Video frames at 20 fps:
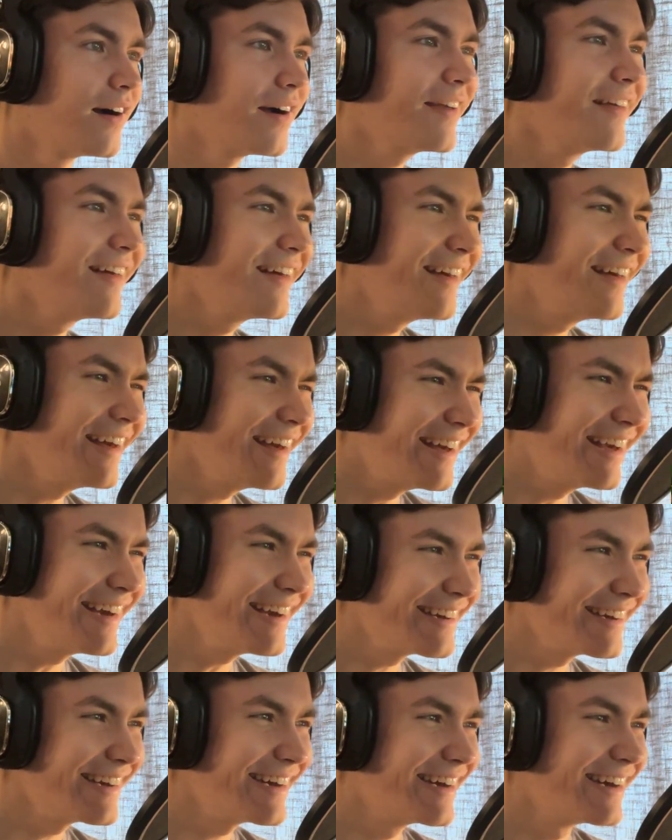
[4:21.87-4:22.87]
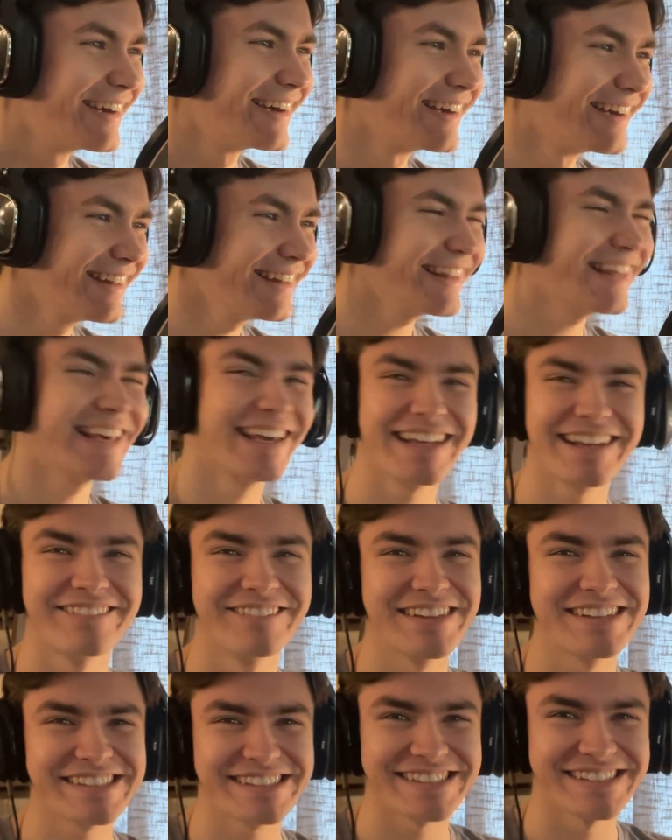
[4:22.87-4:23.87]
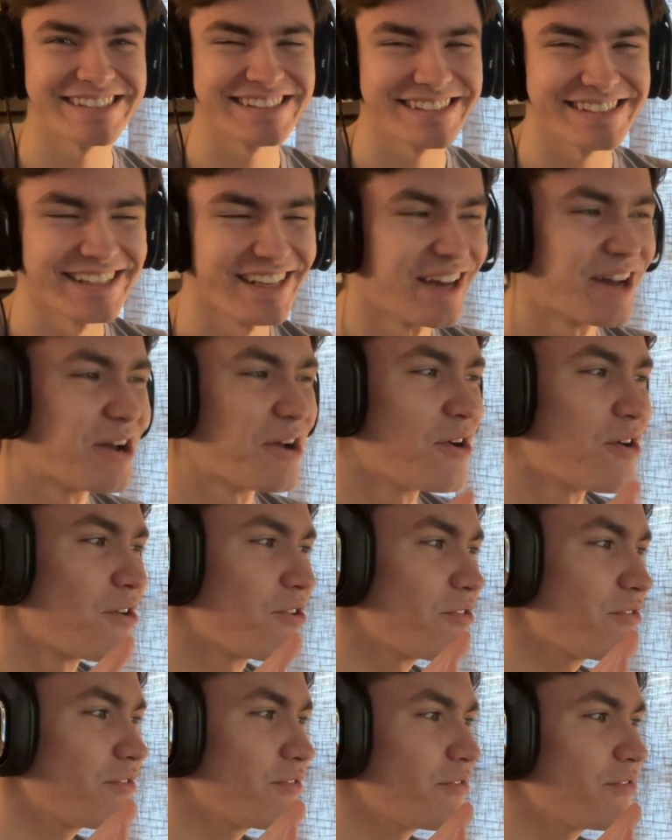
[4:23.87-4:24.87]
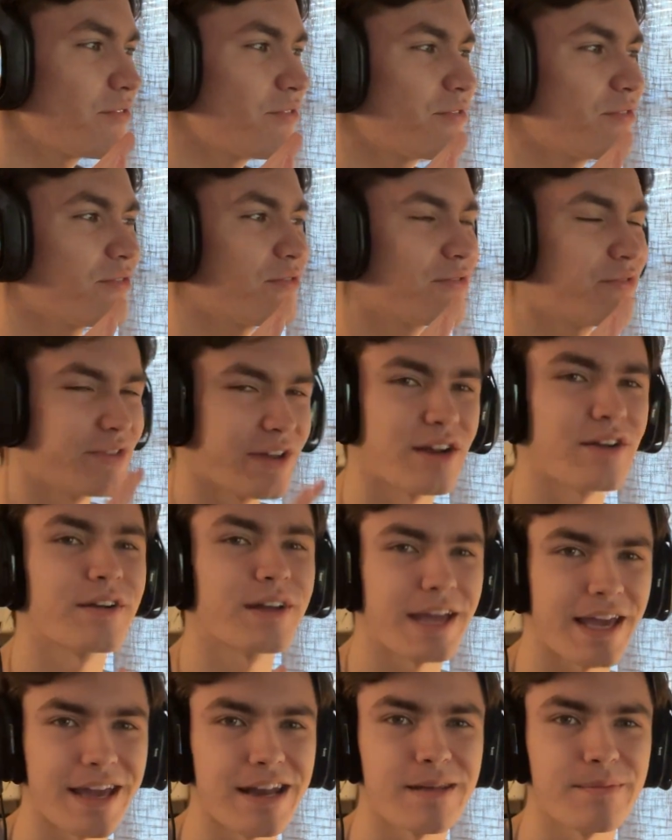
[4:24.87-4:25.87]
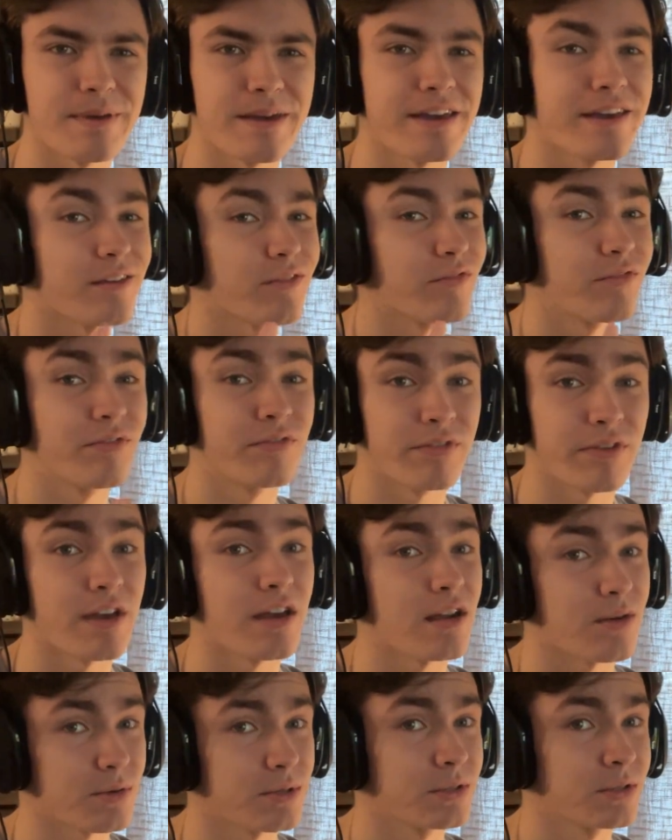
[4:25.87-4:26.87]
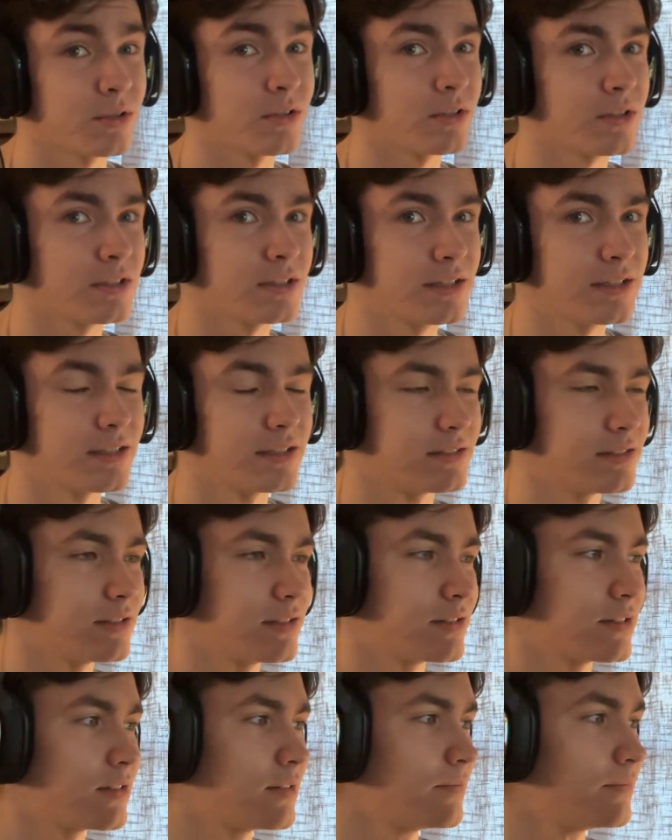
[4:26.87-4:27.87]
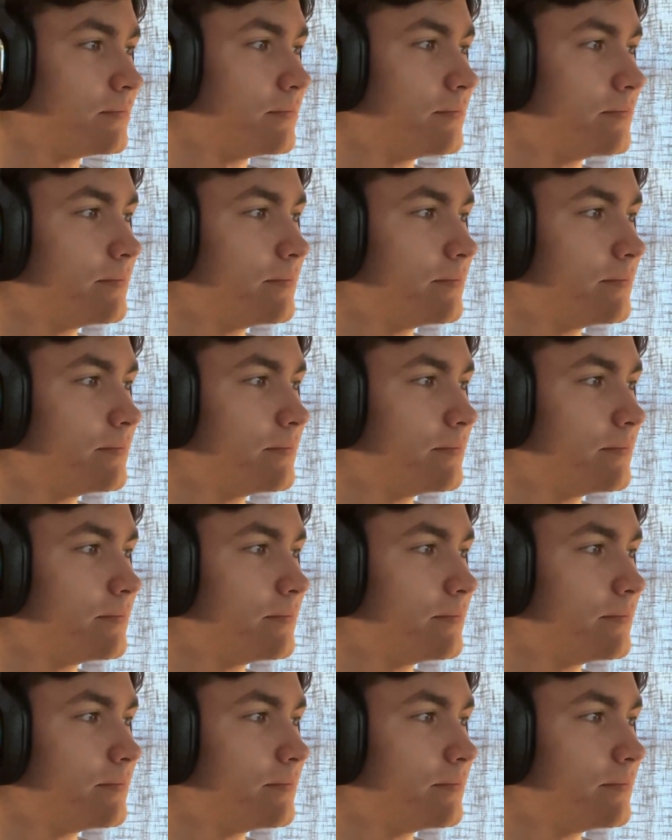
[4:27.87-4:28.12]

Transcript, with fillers: the animation is crazy as it very anime and very good this season.